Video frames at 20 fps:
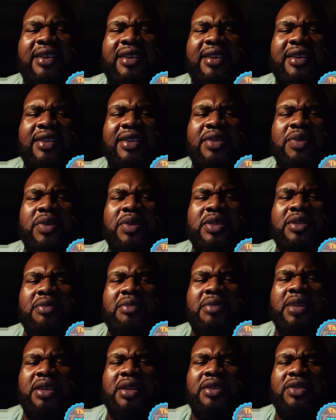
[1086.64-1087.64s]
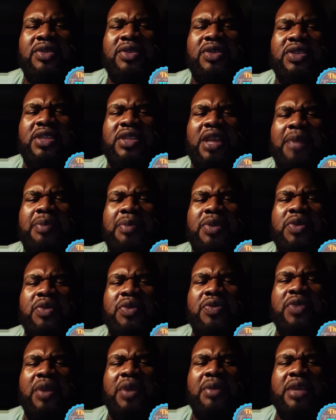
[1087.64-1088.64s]
it wasn't made to stop you
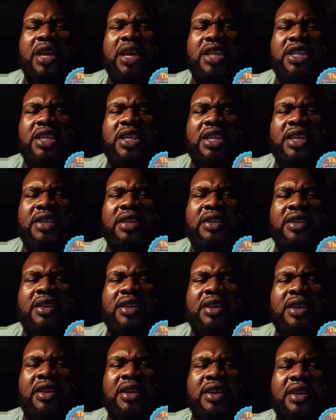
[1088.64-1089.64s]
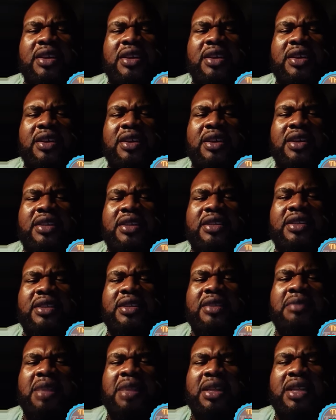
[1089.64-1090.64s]
from catching it it
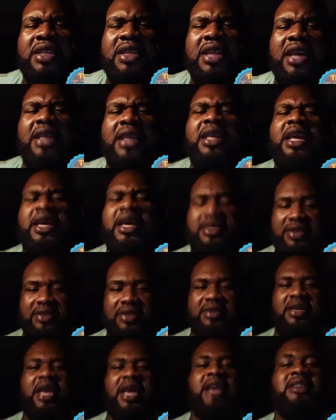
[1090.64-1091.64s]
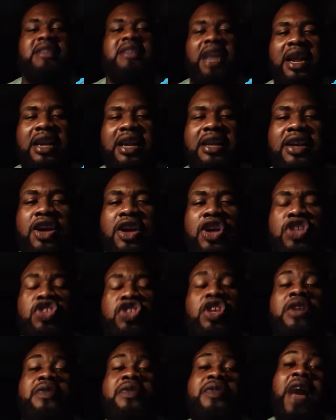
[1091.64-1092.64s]
better chance. Yes, exactly. So
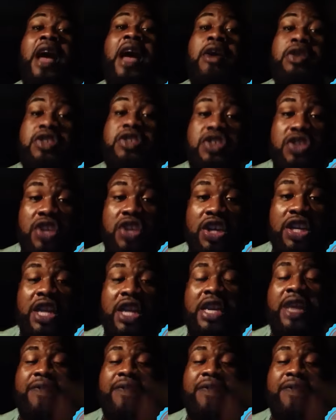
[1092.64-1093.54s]
the virus, the, the